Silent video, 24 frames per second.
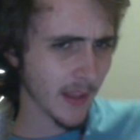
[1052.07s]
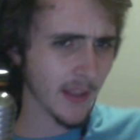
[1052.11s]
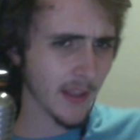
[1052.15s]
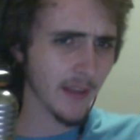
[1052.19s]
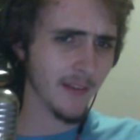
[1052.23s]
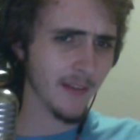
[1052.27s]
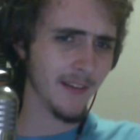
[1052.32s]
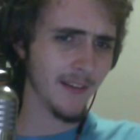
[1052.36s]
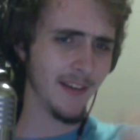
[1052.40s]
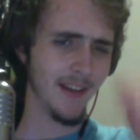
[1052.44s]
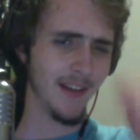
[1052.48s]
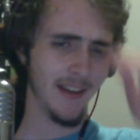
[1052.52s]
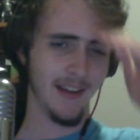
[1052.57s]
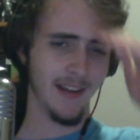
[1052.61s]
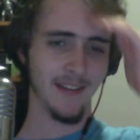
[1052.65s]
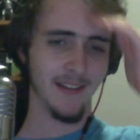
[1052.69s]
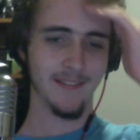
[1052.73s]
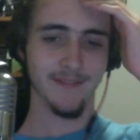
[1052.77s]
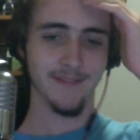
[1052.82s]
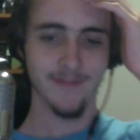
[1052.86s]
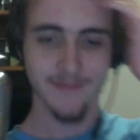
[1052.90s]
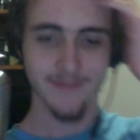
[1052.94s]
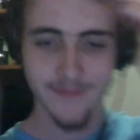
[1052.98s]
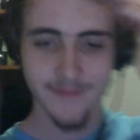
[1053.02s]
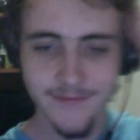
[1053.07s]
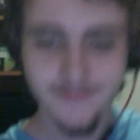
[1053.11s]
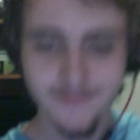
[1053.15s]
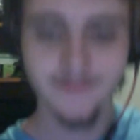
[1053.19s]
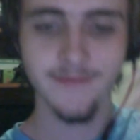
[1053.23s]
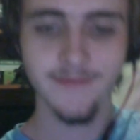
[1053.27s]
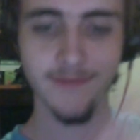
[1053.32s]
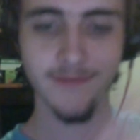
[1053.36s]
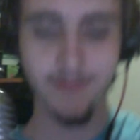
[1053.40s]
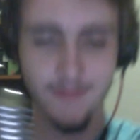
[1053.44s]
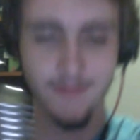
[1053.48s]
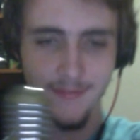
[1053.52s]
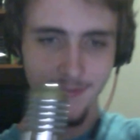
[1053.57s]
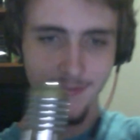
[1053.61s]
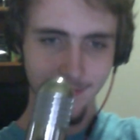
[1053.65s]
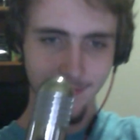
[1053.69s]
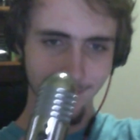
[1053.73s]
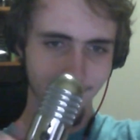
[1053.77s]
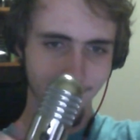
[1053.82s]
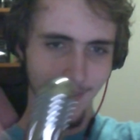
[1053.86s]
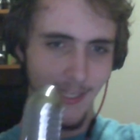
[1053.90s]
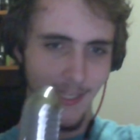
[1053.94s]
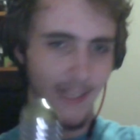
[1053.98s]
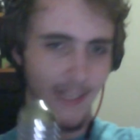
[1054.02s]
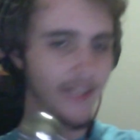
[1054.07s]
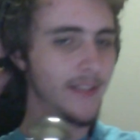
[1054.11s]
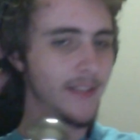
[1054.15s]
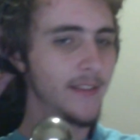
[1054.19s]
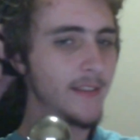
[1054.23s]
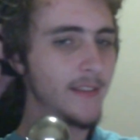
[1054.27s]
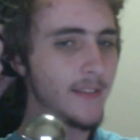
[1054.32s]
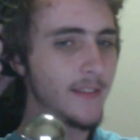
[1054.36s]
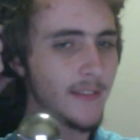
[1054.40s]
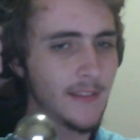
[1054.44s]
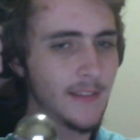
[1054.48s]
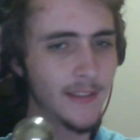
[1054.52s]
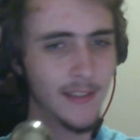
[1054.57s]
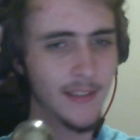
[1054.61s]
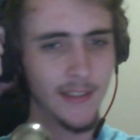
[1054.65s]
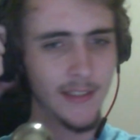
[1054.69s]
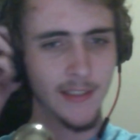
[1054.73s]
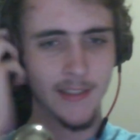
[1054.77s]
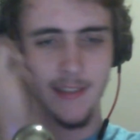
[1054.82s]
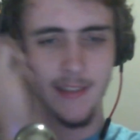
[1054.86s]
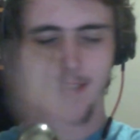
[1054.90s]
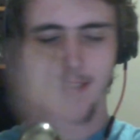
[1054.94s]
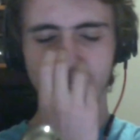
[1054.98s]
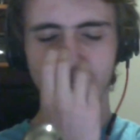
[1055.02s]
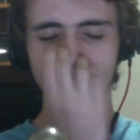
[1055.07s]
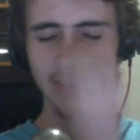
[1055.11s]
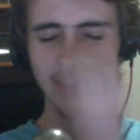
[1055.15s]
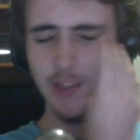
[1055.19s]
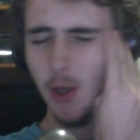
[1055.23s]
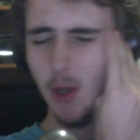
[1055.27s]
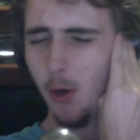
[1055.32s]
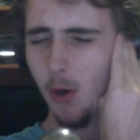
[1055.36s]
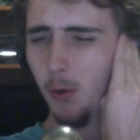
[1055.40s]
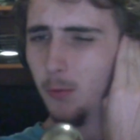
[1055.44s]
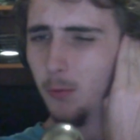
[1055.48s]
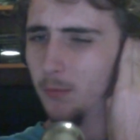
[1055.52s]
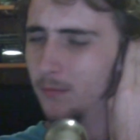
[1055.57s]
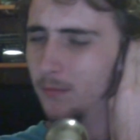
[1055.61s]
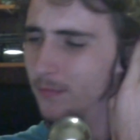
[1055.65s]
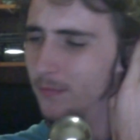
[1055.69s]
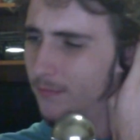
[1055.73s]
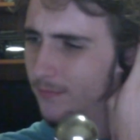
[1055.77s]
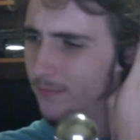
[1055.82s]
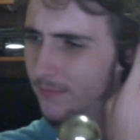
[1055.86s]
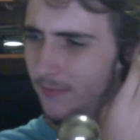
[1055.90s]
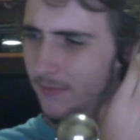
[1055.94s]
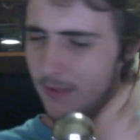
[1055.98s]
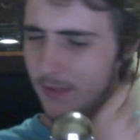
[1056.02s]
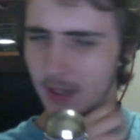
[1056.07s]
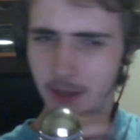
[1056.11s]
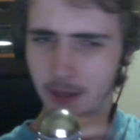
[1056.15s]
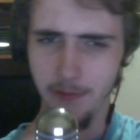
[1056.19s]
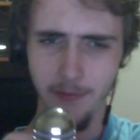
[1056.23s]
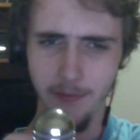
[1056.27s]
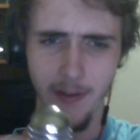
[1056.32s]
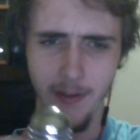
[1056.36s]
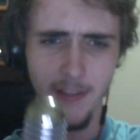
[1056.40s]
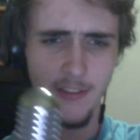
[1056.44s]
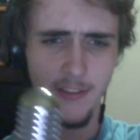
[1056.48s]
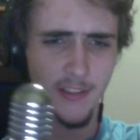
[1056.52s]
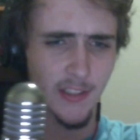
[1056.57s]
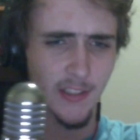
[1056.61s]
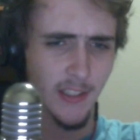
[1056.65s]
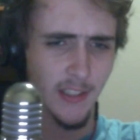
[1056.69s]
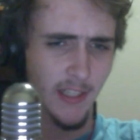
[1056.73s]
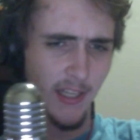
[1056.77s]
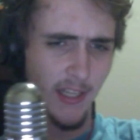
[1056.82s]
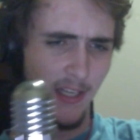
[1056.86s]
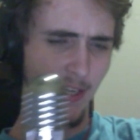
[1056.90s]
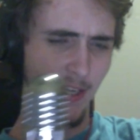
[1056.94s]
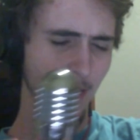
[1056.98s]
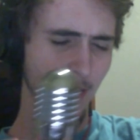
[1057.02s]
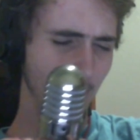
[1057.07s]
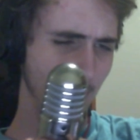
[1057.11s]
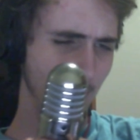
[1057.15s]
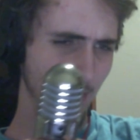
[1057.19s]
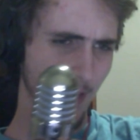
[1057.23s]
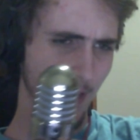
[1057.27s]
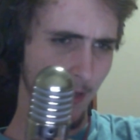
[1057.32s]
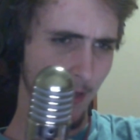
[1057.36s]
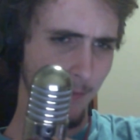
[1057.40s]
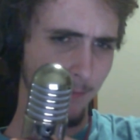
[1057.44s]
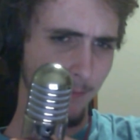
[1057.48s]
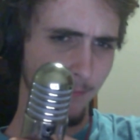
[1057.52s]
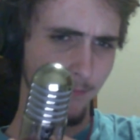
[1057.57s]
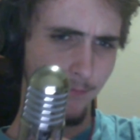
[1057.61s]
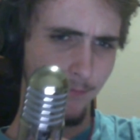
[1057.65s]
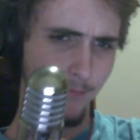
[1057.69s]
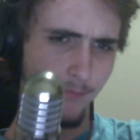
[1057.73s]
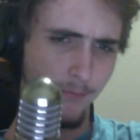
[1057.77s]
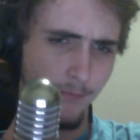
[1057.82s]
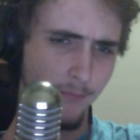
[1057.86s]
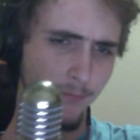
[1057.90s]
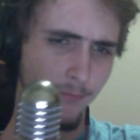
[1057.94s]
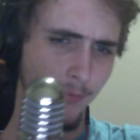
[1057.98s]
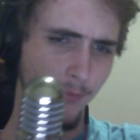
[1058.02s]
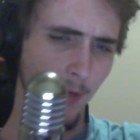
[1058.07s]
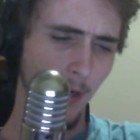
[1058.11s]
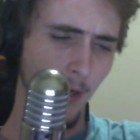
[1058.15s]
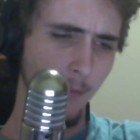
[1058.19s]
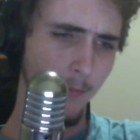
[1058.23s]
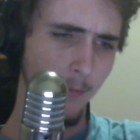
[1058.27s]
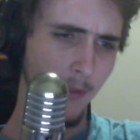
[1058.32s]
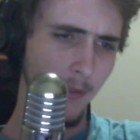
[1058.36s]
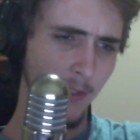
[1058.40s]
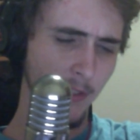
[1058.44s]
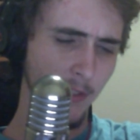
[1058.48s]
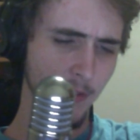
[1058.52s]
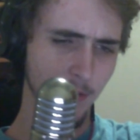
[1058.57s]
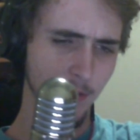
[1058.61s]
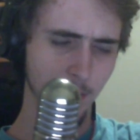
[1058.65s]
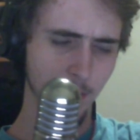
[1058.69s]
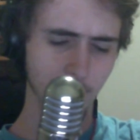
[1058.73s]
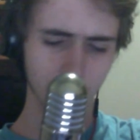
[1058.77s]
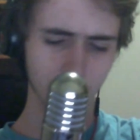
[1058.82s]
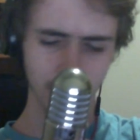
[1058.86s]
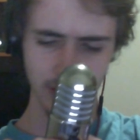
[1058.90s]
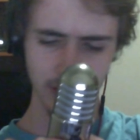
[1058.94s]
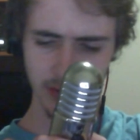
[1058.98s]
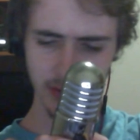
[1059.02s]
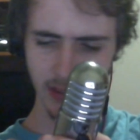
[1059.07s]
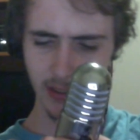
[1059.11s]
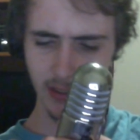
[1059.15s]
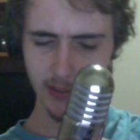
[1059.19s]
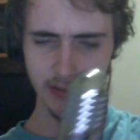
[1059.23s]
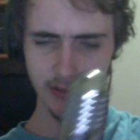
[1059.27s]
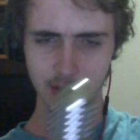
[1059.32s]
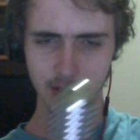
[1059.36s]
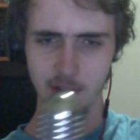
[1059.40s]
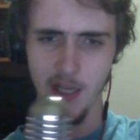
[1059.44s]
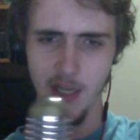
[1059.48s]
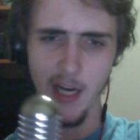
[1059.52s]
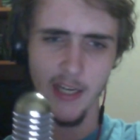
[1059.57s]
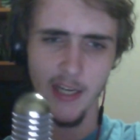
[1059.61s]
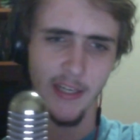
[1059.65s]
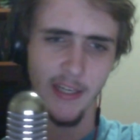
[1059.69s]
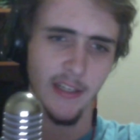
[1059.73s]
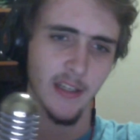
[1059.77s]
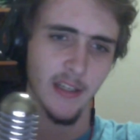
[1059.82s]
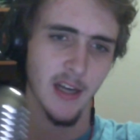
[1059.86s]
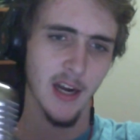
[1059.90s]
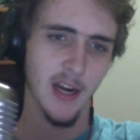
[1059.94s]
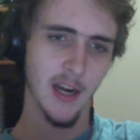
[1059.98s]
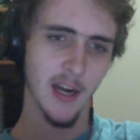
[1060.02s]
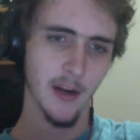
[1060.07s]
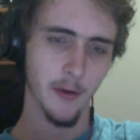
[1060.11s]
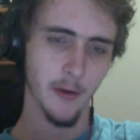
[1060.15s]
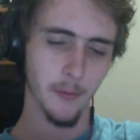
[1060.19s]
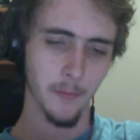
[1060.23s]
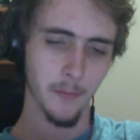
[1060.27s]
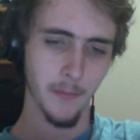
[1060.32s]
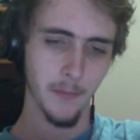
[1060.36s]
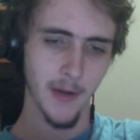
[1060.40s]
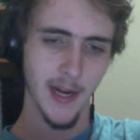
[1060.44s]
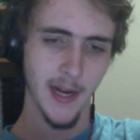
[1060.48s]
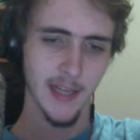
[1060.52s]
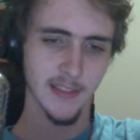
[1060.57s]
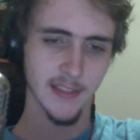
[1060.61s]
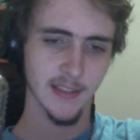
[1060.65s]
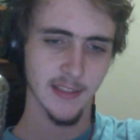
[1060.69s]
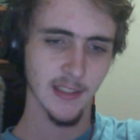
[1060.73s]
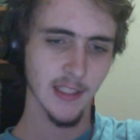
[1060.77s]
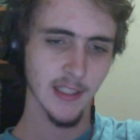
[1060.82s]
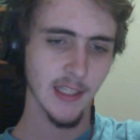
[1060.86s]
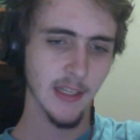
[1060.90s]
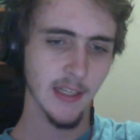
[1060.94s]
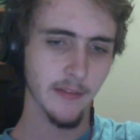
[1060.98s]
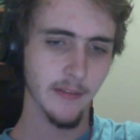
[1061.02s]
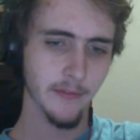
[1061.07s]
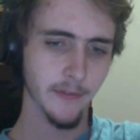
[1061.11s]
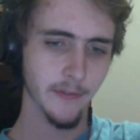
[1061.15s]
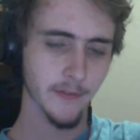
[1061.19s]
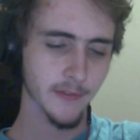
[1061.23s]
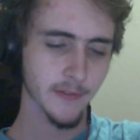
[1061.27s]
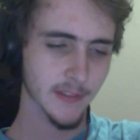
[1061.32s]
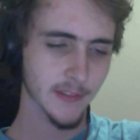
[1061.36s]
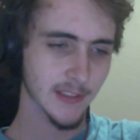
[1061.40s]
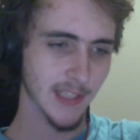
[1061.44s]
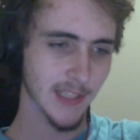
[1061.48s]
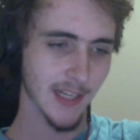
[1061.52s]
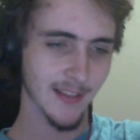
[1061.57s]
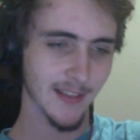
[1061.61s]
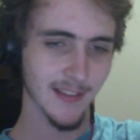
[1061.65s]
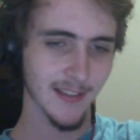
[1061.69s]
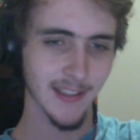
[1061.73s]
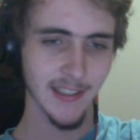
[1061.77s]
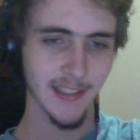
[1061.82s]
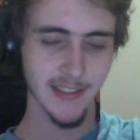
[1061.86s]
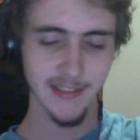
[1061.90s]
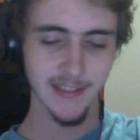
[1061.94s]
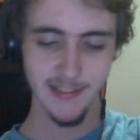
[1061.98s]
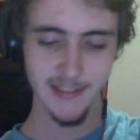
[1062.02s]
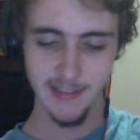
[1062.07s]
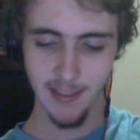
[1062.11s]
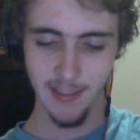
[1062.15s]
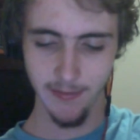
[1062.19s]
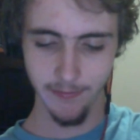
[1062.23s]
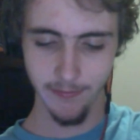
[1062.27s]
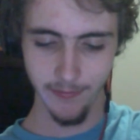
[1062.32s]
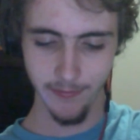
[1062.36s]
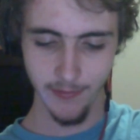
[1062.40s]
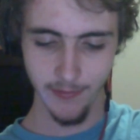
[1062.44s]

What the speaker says: Ah, man. So eventually, primaries, Jack and Kyle had to leave, sadly and stuff,